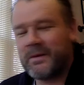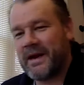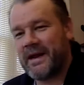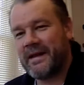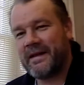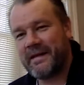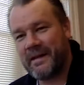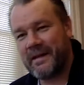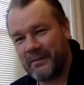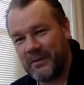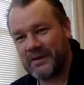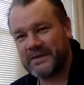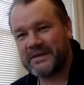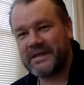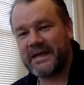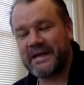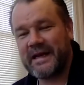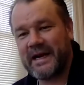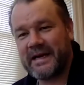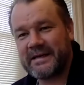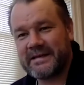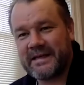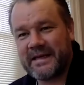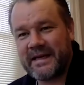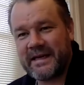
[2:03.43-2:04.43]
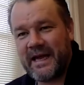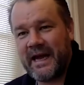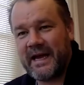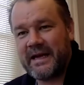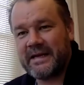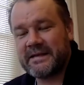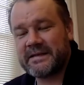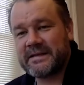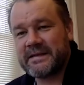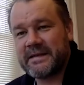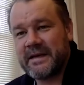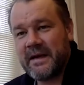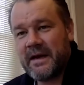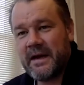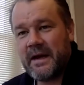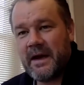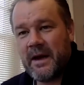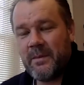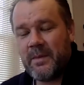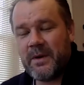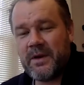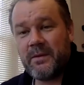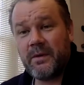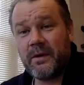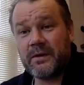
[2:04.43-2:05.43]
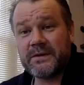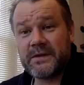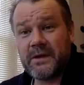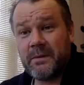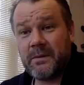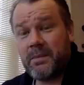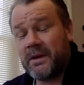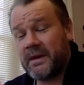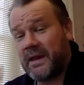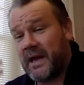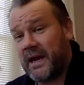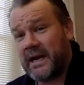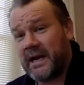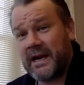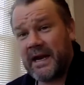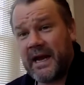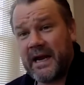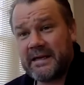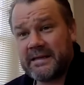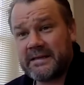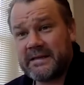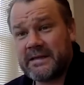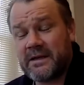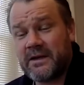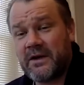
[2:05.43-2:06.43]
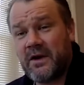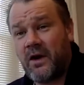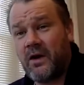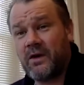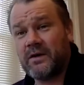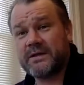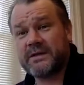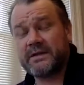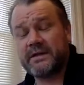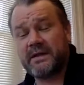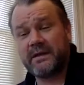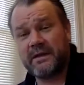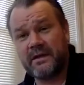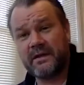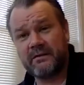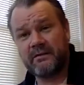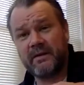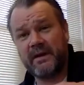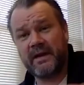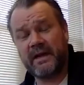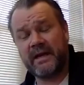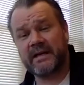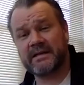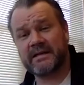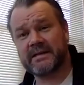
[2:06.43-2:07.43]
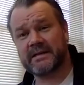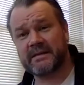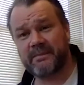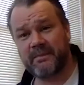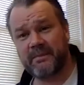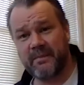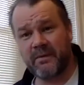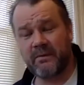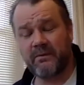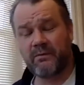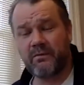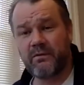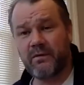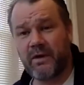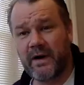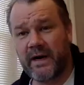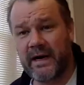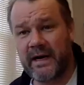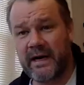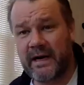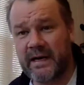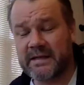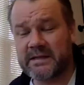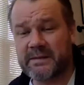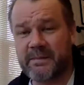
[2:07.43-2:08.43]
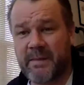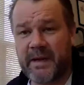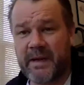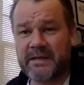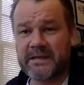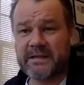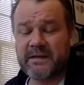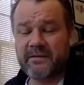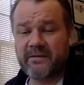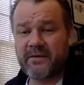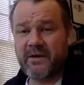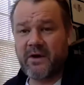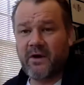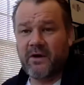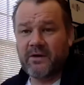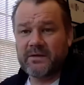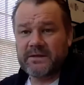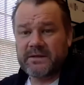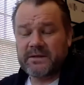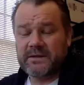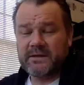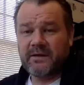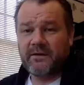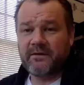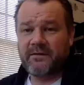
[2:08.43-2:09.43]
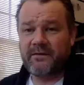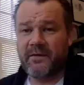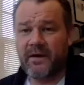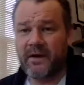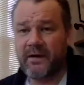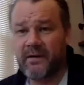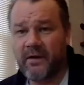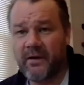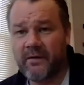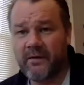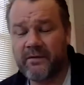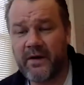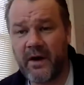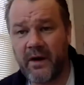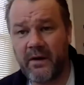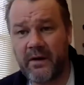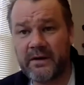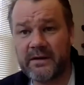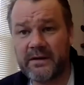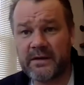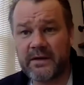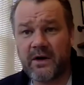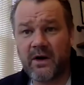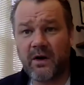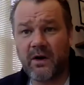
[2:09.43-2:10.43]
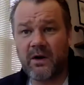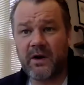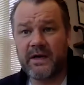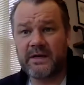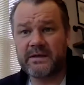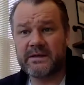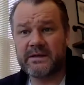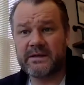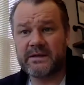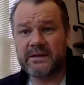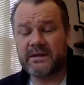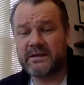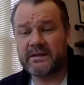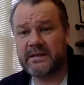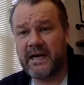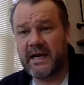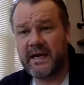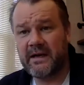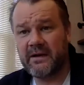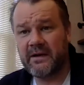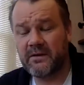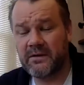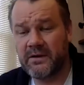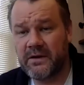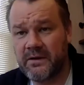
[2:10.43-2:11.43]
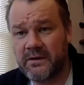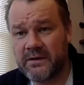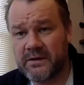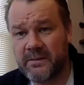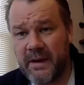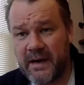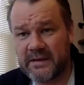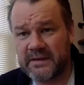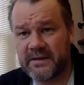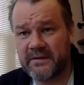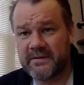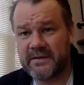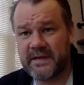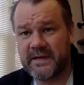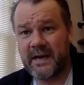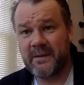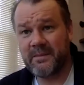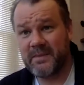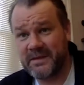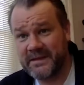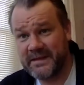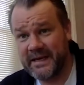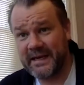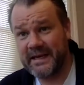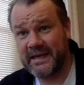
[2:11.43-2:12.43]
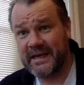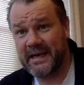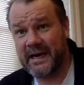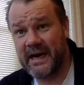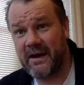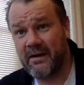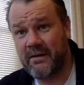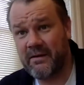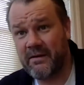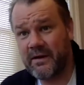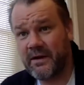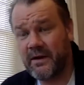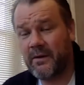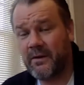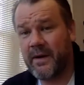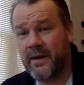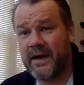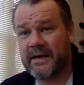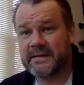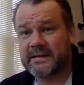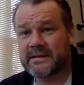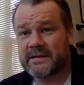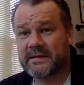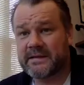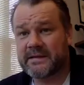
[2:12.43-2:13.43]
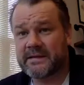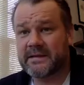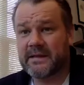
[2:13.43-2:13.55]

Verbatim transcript: And I'm not saying that's the case, but you also put that against the cost and the, the, ex, the really expensive cost of, of, going to college and taking on huge amounts of debt, particularly here in the US.